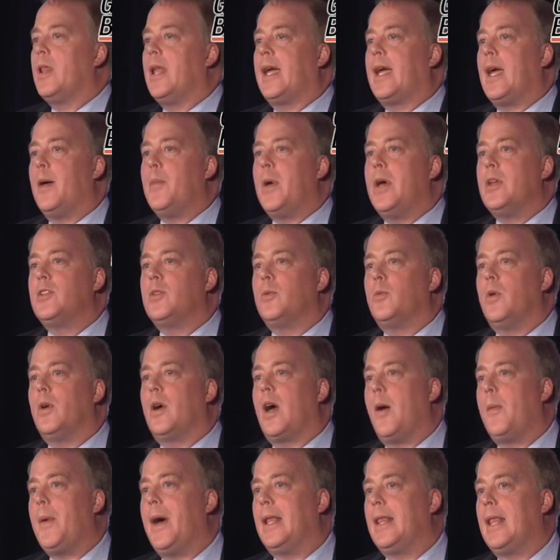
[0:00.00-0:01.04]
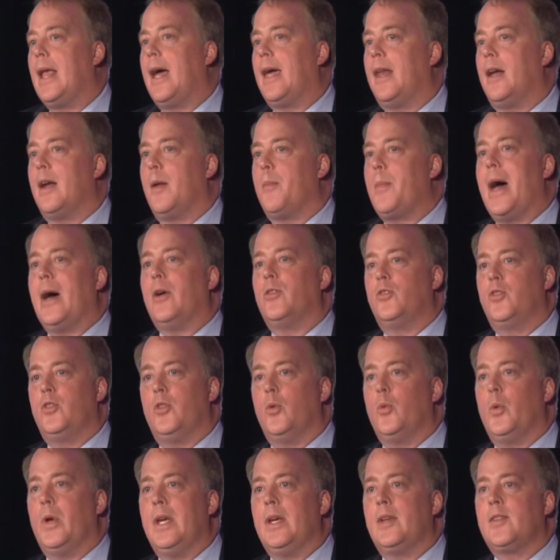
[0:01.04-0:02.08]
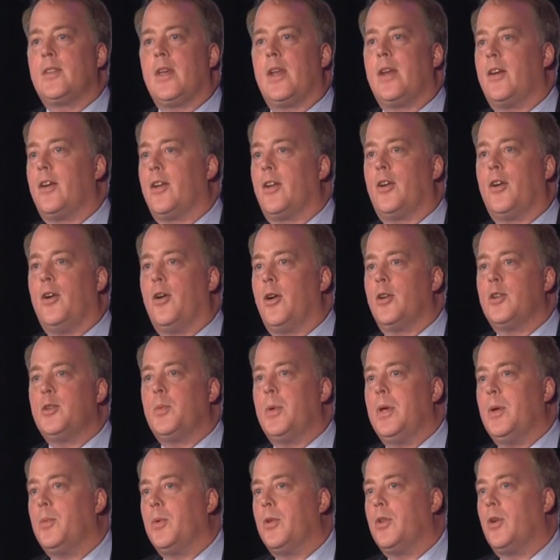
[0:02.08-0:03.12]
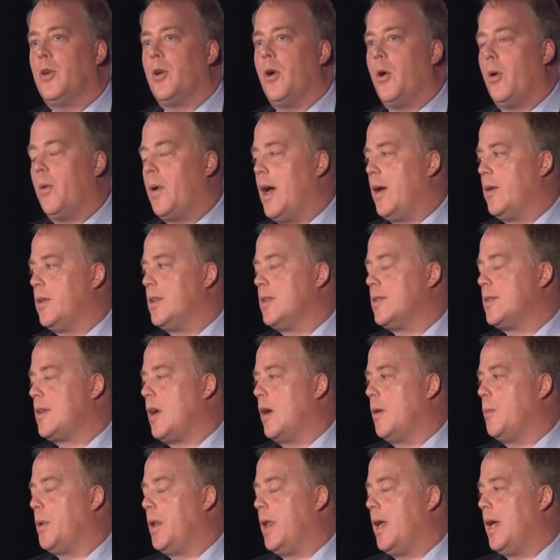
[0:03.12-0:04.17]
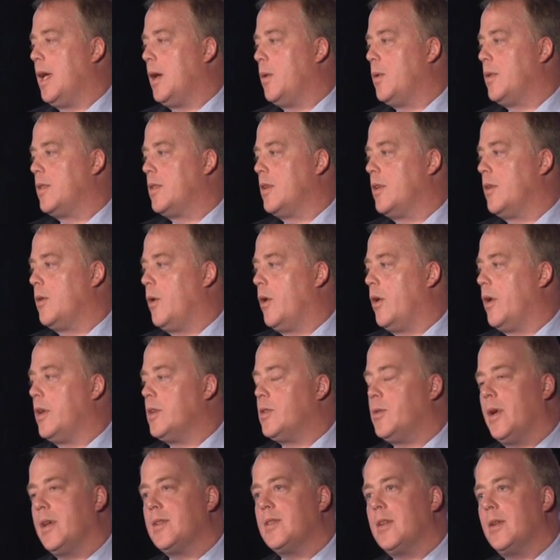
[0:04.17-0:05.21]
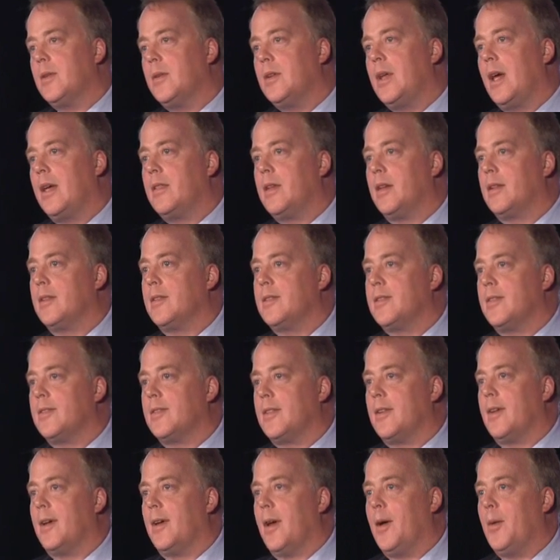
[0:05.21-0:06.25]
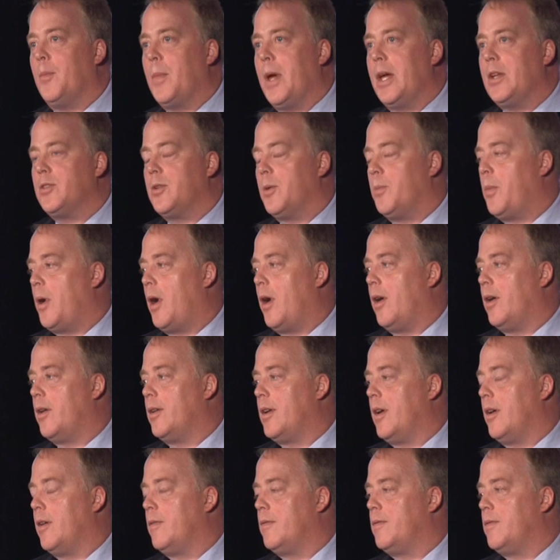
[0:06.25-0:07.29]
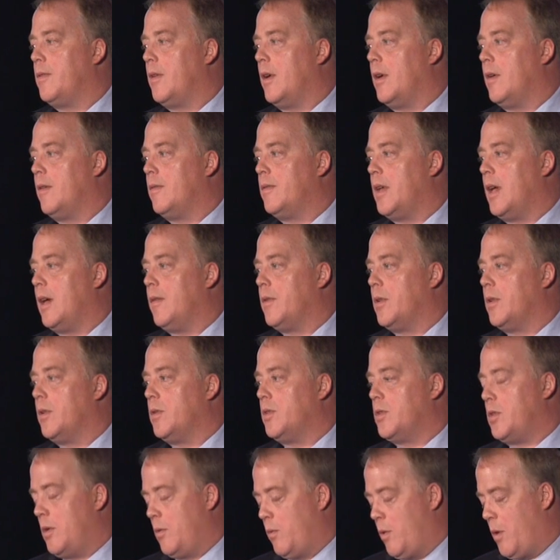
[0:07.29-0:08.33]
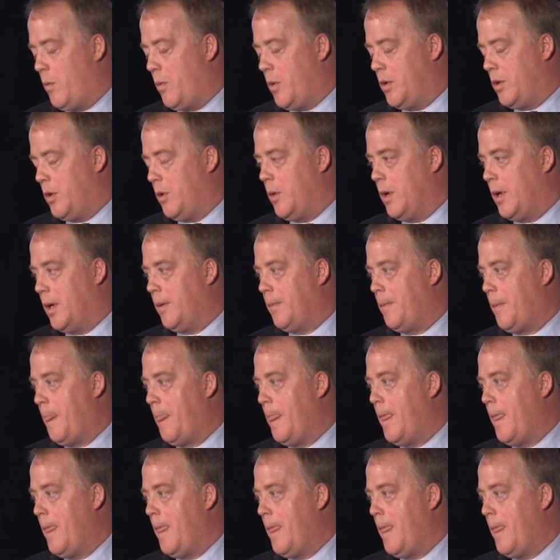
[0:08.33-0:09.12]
like I mentioned, will come online in about two weeks, and I'd encourage people to go around and start playing with it who are interested. I think this is a, a major part of, of the evolution of what we're doing.